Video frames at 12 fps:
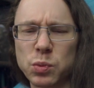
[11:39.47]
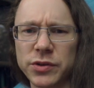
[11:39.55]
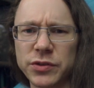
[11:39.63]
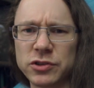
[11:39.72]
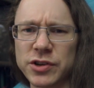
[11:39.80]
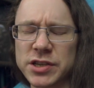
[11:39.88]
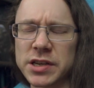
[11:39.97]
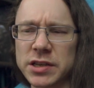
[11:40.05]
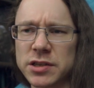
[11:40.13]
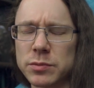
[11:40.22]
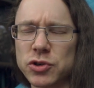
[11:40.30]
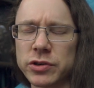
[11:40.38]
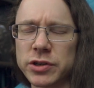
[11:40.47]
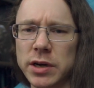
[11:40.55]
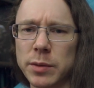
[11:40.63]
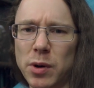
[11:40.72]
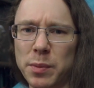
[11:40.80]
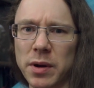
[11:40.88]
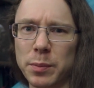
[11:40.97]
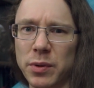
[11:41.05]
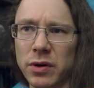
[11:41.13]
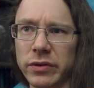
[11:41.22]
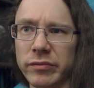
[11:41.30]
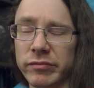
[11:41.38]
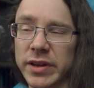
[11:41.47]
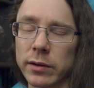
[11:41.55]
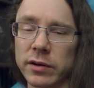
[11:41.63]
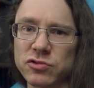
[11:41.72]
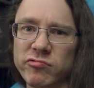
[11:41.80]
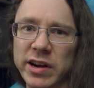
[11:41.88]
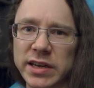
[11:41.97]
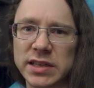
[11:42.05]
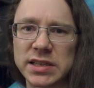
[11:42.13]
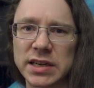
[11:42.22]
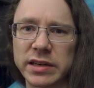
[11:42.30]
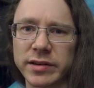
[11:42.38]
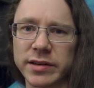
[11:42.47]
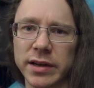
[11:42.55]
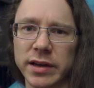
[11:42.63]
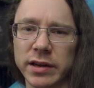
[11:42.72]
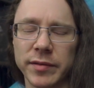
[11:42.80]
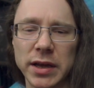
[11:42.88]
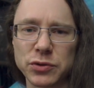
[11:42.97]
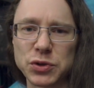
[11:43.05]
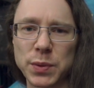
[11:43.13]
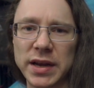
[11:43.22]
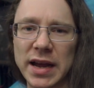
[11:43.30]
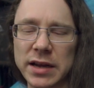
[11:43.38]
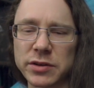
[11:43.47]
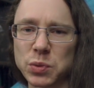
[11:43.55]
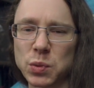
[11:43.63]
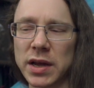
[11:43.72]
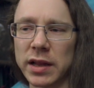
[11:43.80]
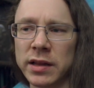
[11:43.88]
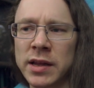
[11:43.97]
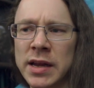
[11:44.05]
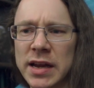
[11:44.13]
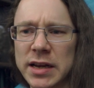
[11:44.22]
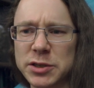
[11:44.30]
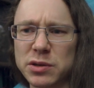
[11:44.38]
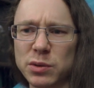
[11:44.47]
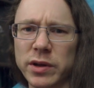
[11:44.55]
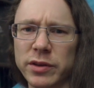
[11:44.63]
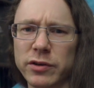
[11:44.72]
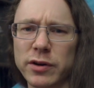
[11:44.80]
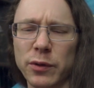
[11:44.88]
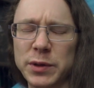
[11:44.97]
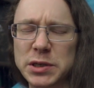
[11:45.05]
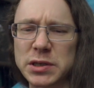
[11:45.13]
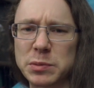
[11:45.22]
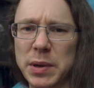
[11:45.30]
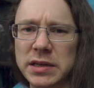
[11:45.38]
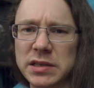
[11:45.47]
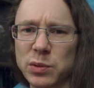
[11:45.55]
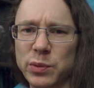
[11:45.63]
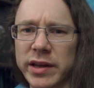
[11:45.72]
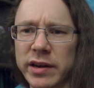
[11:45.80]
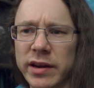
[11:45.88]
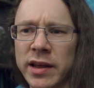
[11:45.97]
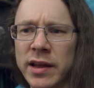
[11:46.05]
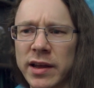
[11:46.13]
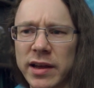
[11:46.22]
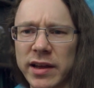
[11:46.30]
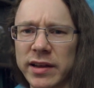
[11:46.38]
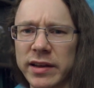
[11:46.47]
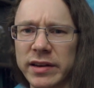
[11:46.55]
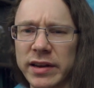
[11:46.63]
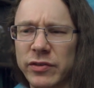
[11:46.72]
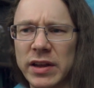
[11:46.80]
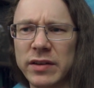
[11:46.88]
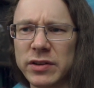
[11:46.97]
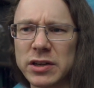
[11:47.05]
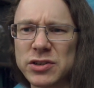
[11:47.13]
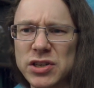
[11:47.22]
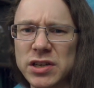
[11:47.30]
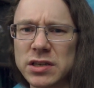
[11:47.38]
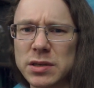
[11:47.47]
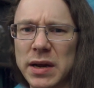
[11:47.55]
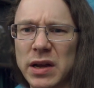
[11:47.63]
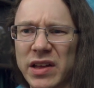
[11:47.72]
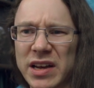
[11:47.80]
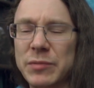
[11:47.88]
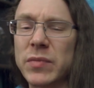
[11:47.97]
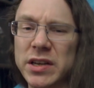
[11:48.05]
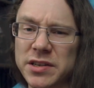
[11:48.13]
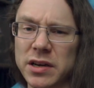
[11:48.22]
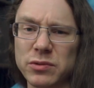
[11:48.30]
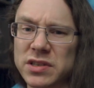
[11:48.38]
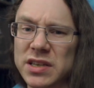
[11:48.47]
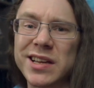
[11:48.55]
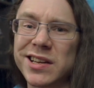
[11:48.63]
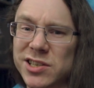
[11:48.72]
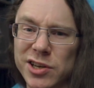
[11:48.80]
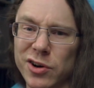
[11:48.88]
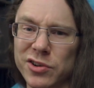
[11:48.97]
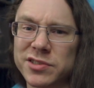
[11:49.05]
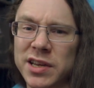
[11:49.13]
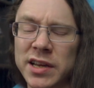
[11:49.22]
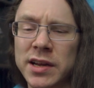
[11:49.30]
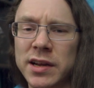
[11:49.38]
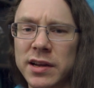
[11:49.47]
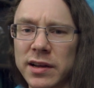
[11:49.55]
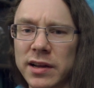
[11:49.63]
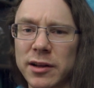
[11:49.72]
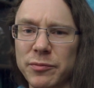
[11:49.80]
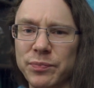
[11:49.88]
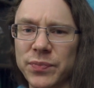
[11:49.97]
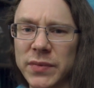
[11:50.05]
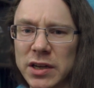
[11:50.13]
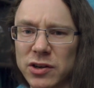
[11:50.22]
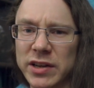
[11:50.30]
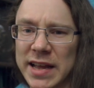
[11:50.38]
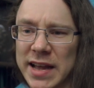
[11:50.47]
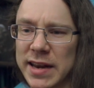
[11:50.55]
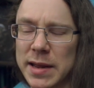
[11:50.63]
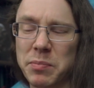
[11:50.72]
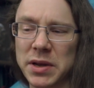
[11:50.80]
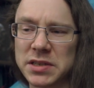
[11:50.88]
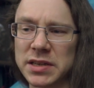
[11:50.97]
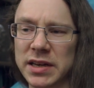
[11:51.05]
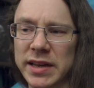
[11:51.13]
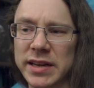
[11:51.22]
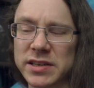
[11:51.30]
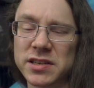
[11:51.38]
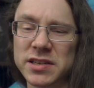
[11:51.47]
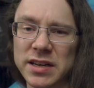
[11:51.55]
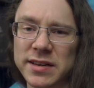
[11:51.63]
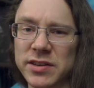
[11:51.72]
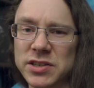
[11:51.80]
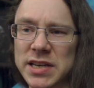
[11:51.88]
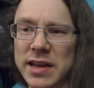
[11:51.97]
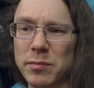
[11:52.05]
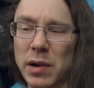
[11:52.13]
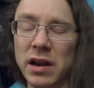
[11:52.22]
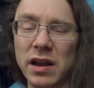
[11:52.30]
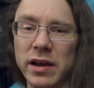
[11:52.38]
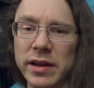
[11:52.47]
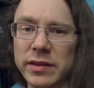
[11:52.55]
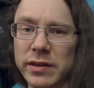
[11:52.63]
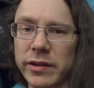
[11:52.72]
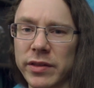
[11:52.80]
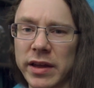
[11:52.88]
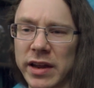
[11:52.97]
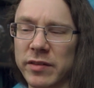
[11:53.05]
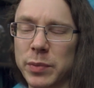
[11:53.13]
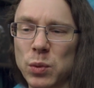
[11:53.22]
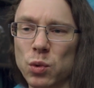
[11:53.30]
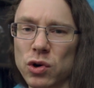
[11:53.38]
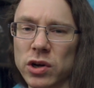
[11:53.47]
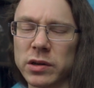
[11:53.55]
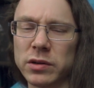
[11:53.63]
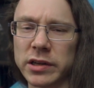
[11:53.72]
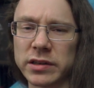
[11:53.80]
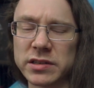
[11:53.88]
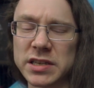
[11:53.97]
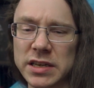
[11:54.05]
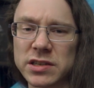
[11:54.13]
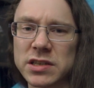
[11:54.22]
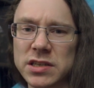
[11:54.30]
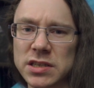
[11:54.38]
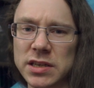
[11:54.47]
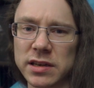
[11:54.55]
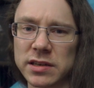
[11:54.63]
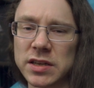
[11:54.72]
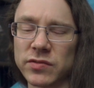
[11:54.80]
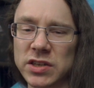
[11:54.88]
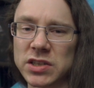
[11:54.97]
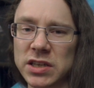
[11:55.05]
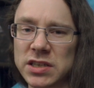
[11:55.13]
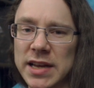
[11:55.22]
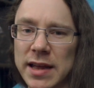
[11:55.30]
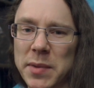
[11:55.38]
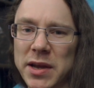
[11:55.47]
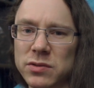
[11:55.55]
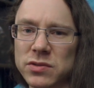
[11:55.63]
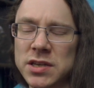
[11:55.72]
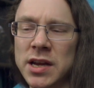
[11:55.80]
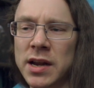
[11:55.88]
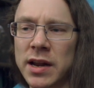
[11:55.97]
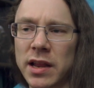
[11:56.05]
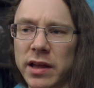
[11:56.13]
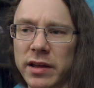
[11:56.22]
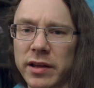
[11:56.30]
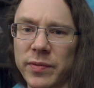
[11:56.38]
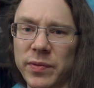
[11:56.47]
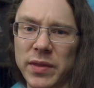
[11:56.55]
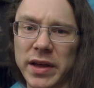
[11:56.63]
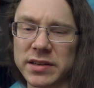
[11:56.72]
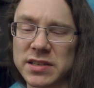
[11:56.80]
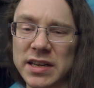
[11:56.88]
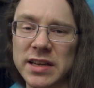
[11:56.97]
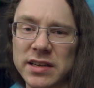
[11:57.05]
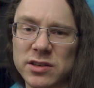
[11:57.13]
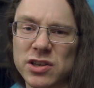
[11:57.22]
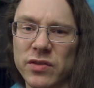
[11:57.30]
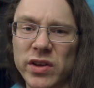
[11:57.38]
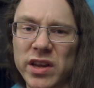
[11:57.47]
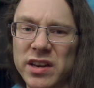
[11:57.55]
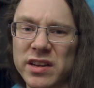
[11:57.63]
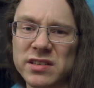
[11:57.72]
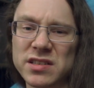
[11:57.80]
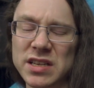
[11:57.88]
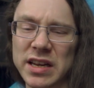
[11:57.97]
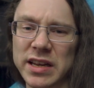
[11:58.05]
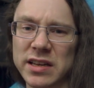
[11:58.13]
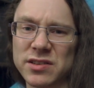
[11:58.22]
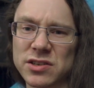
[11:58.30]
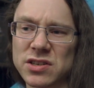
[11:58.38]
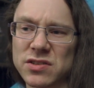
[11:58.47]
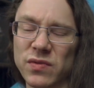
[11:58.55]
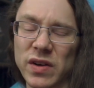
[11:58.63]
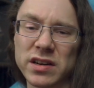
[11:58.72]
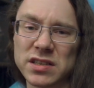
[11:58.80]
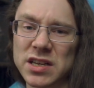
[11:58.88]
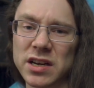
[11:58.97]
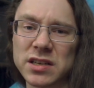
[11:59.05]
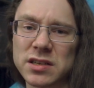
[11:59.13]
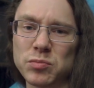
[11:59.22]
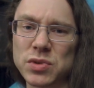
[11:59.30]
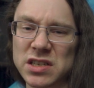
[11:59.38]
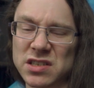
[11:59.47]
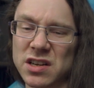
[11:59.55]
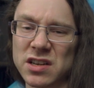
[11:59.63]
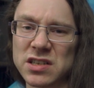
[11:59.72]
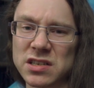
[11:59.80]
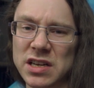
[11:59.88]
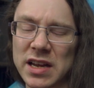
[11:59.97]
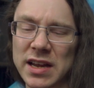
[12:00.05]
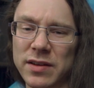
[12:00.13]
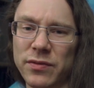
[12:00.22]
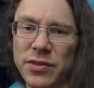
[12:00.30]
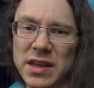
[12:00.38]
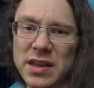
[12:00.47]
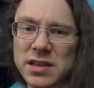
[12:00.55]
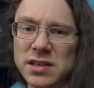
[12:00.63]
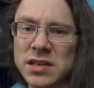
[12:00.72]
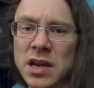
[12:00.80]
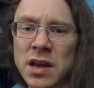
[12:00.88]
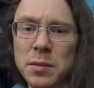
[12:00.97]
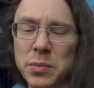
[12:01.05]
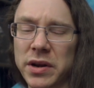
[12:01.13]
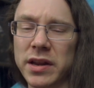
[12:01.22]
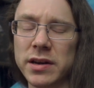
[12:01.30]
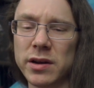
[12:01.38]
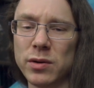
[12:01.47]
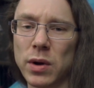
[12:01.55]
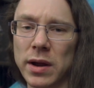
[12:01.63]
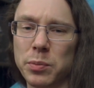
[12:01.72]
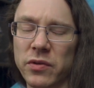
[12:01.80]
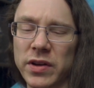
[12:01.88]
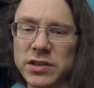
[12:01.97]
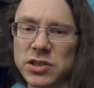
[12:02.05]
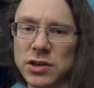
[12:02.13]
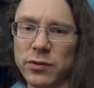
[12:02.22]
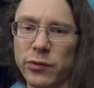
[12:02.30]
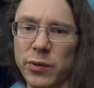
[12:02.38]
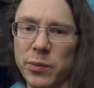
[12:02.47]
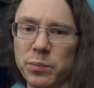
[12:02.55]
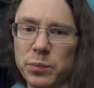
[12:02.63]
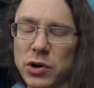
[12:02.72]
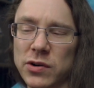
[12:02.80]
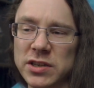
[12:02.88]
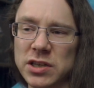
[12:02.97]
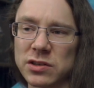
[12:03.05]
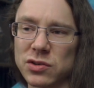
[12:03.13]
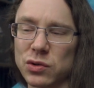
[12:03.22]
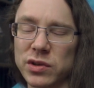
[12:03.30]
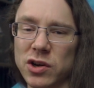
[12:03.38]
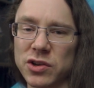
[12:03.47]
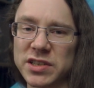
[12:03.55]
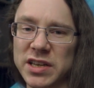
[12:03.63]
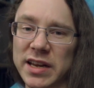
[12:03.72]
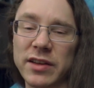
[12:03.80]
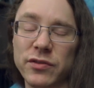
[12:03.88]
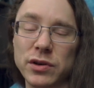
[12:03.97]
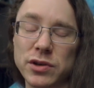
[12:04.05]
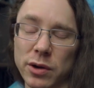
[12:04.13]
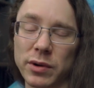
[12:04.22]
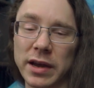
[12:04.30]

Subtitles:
worth addressing, as I'm sure it's going to pop up on doubtless Reddit and elsewhere as well, as to whether or not this is pay to win. And if you're having concerns about that, don't. It's not. Looking at it, basically, it's exactly the same line that they have been walking since 76 came out, and that it's convenience, it's vanity items, it's nice to have things, but it in no way prevents you from progressing through the content if you don't